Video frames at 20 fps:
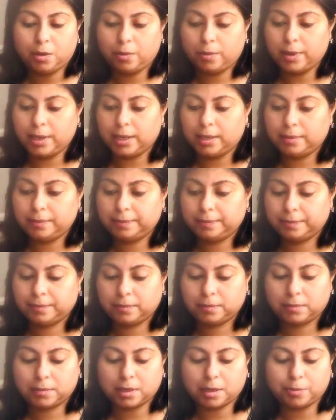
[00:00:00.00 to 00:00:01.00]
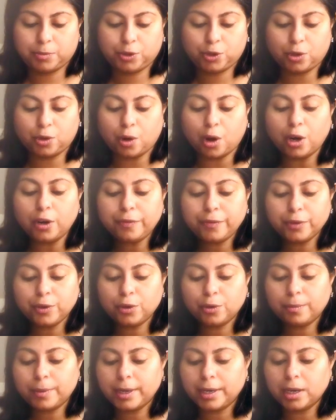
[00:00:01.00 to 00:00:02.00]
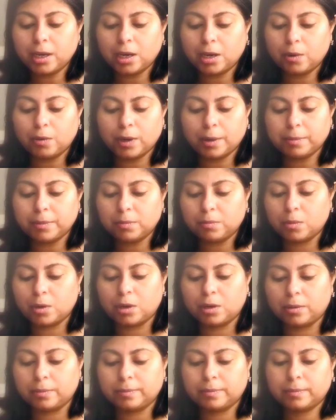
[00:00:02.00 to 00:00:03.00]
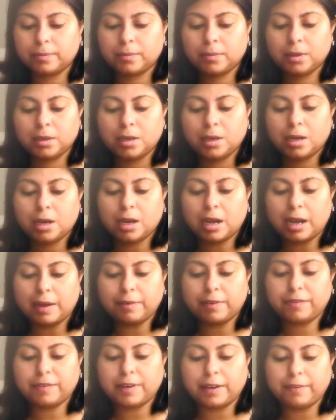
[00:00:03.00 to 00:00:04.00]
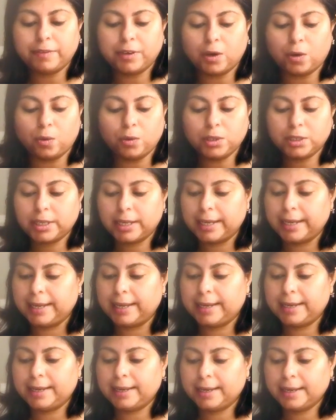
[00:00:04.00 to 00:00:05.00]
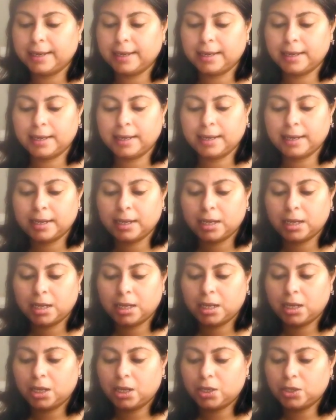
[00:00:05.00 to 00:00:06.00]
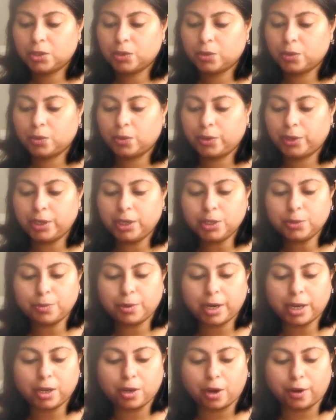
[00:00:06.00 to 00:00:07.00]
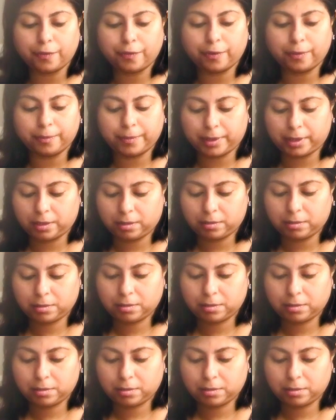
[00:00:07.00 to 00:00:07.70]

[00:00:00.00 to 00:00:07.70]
well, I'm sure all of you know by now, I'm a mom. I have a 5-year-old kid. So here's what I got from him.